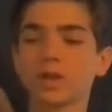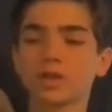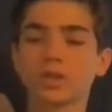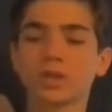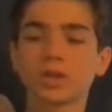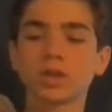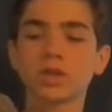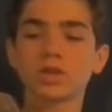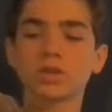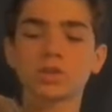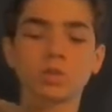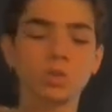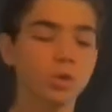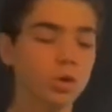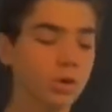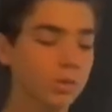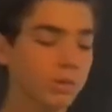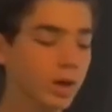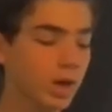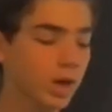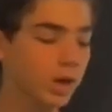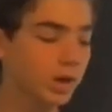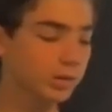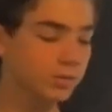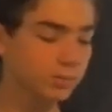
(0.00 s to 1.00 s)
So here's a
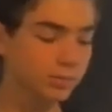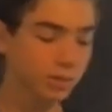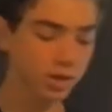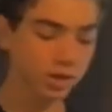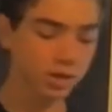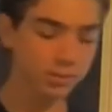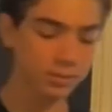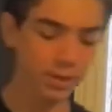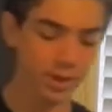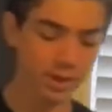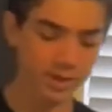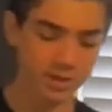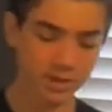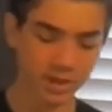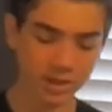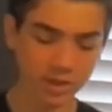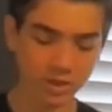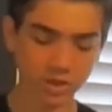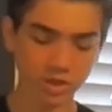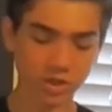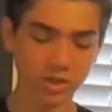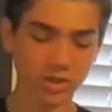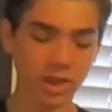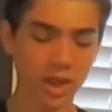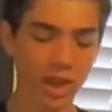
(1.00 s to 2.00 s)
warm hide, pretty
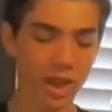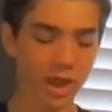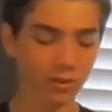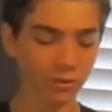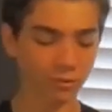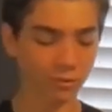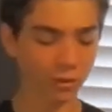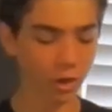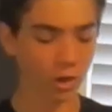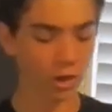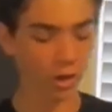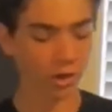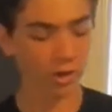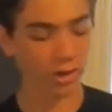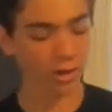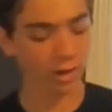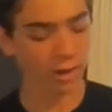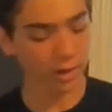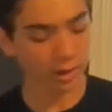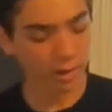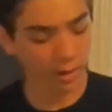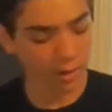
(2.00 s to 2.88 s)
basic, just a half log.